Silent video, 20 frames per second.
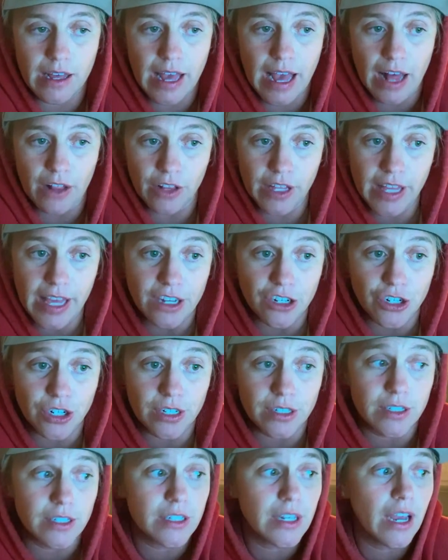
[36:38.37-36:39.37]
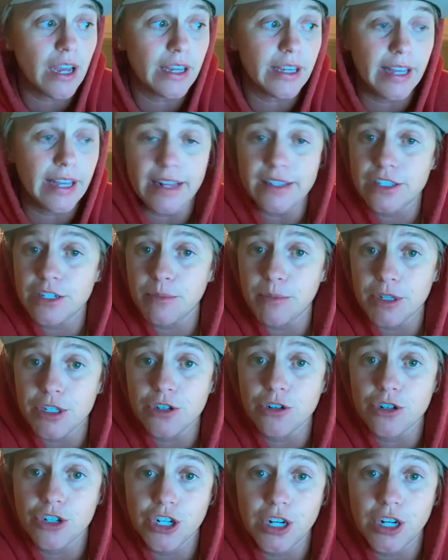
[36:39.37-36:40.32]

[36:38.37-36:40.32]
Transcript: allegations against Mr.